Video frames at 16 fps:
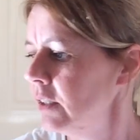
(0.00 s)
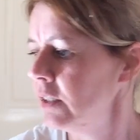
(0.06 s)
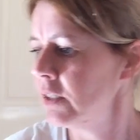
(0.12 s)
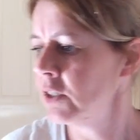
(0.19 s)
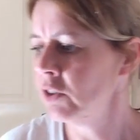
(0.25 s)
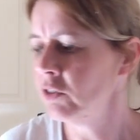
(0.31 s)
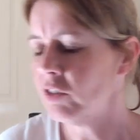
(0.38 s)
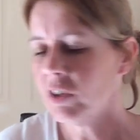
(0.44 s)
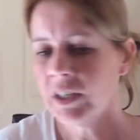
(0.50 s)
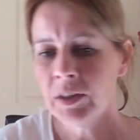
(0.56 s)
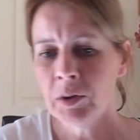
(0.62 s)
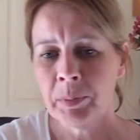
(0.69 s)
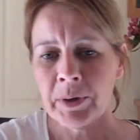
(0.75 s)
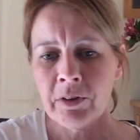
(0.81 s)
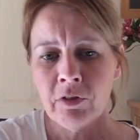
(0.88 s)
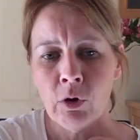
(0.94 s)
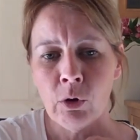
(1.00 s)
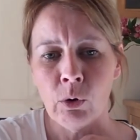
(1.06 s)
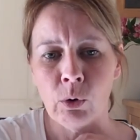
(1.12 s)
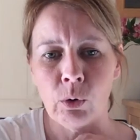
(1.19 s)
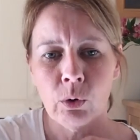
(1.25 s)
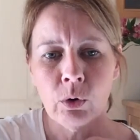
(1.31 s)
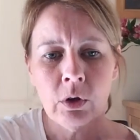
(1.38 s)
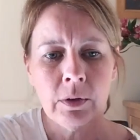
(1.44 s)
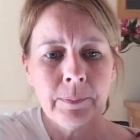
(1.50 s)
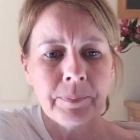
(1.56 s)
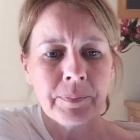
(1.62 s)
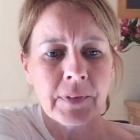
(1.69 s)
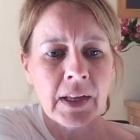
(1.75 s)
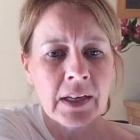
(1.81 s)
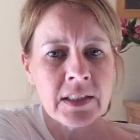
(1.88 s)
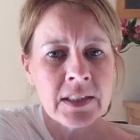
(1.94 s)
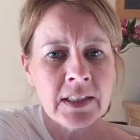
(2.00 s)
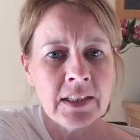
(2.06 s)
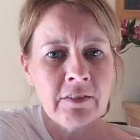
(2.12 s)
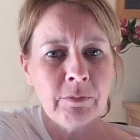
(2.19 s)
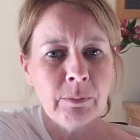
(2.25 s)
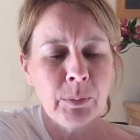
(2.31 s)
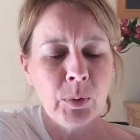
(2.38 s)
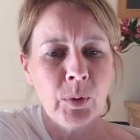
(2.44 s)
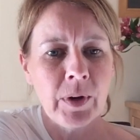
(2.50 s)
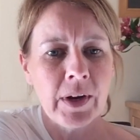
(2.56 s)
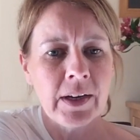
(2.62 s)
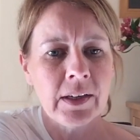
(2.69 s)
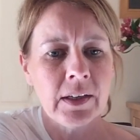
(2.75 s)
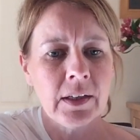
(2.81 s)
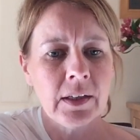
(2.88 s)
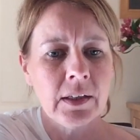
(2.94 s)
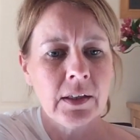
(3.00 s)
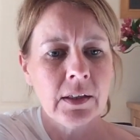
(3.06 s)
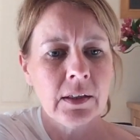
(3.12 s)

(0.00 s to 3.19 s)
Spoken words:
So I've got a little bit of haul. I still haven't bought any